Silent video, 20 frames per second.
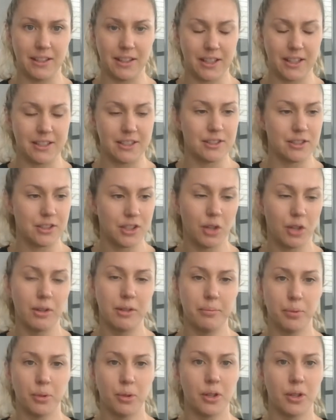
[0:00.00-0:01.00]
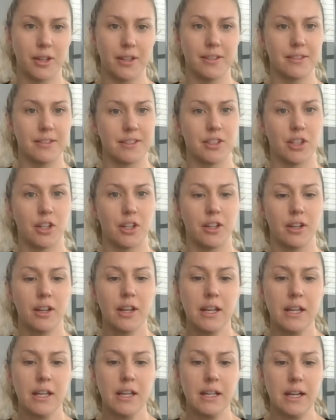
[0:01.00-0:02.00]
Like, it's so important. So
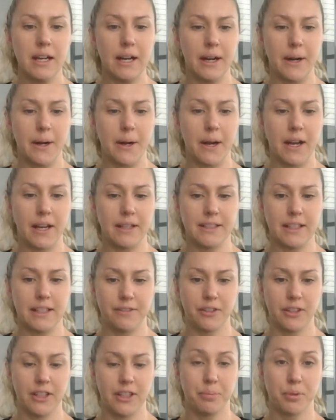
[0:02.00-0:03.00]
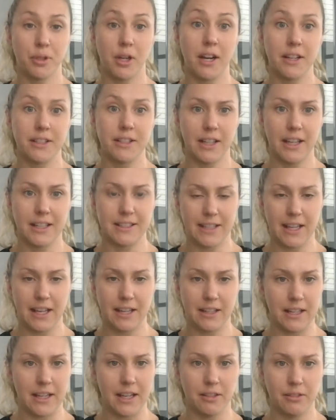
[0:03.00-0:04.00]
I definitely prioritize
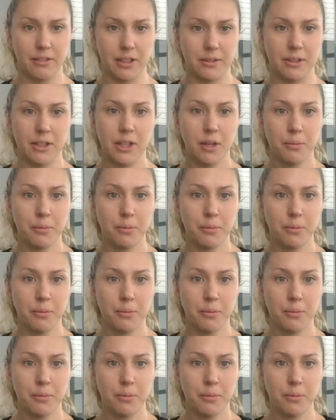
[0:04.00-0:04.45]
that now and